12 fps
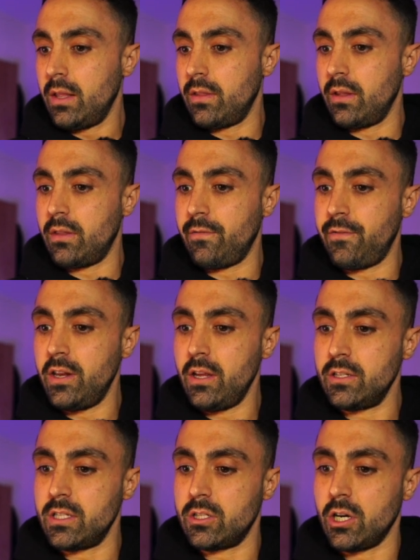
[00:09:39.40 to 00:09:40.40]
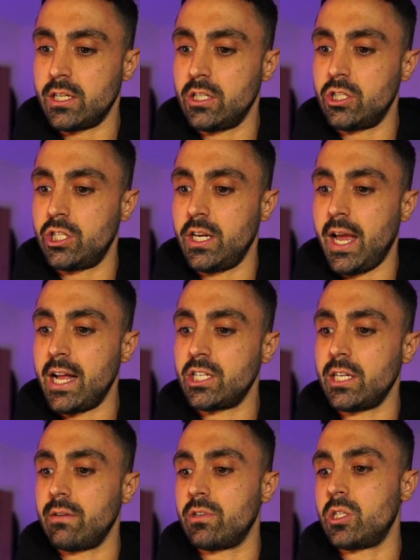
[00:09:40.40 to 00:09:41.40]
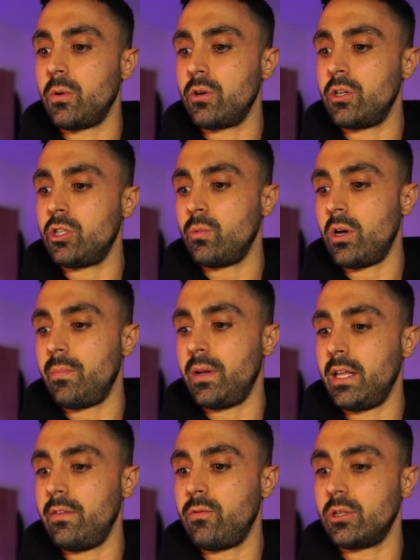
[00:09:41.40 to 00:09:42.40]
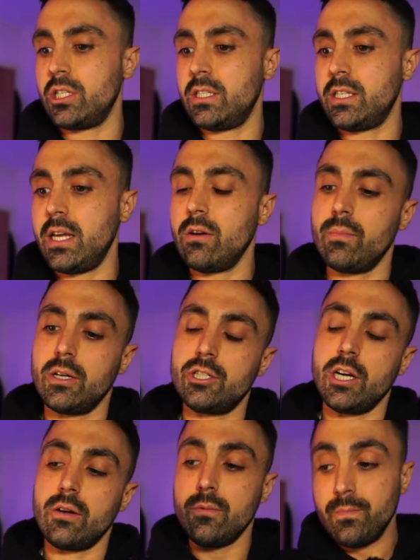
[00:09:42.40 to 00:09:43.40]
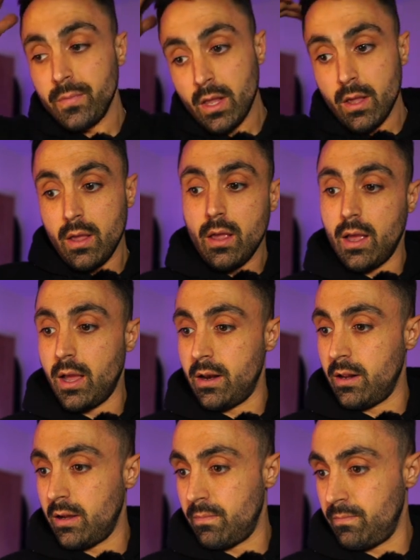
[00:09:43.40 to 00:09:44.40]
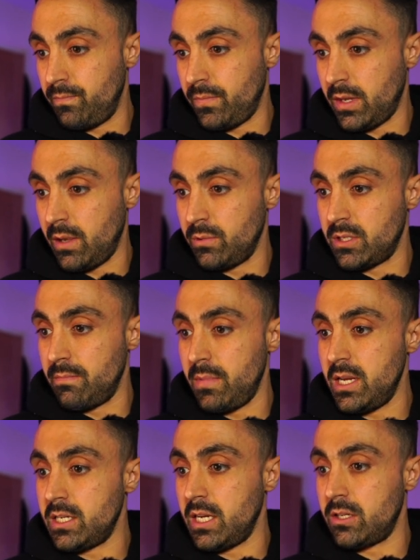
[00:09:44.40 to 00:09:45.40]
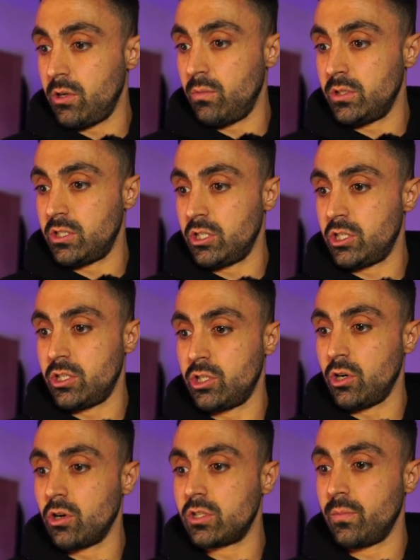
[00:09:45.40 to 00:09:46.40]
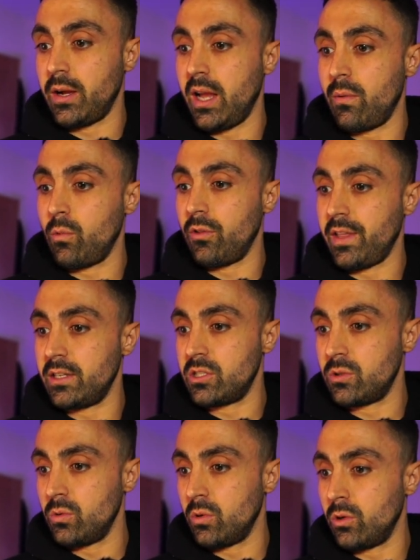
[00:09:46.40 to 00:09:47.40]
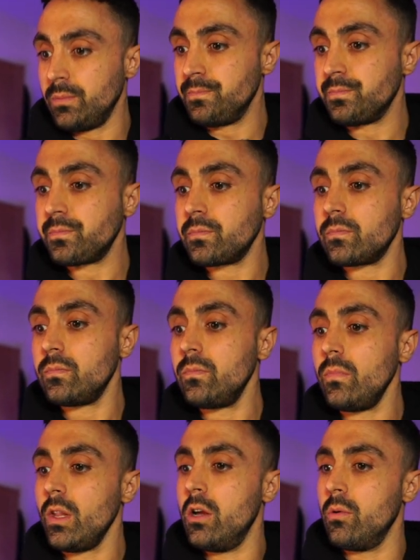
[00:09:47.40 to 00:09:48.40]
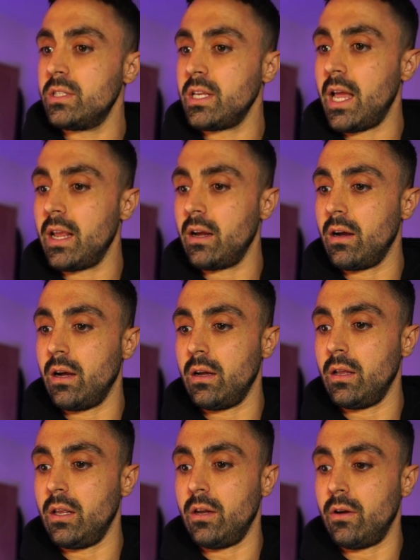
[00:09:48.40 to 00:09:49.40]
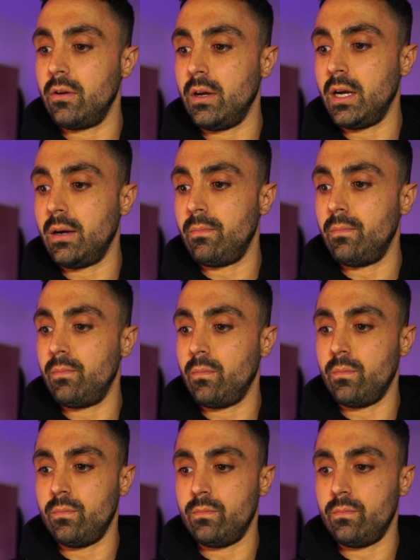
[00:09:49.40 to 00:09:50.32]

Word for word: The, the video is entitled She Actually Responded You Won't Believe What She Said on my channel. And um, mm. it was a meat eater who was just shocked about, at what they saw, who was saying, uh, you know, um,